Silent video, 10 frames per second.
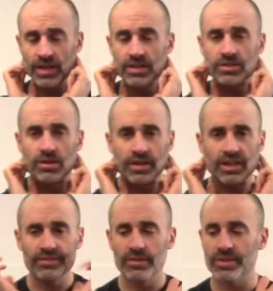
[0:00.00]
So
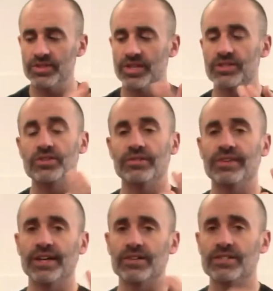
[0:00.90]
even with just your
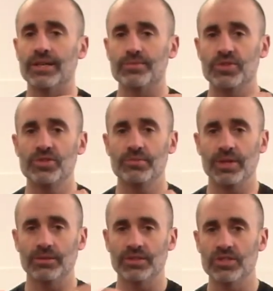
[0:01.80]
fingertips, you should be
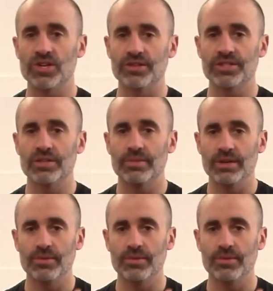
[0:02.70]
able to turn somebody,